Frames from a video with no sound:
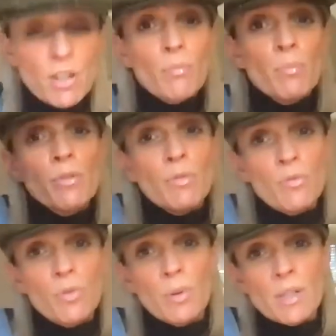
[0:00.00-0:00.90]
on moving
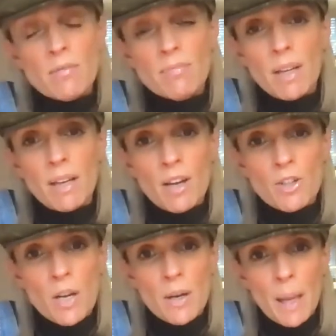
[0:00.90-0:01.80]
forwards in her
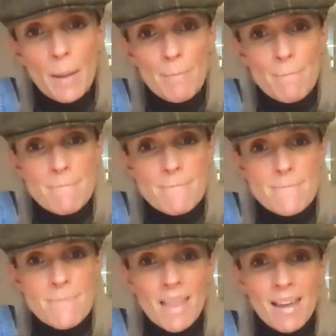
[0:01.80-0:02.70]
journey.
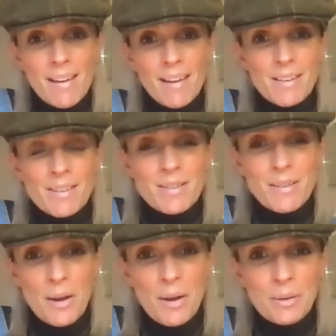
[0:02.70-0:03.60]

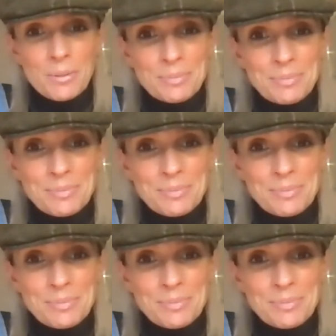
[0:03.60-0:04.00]
So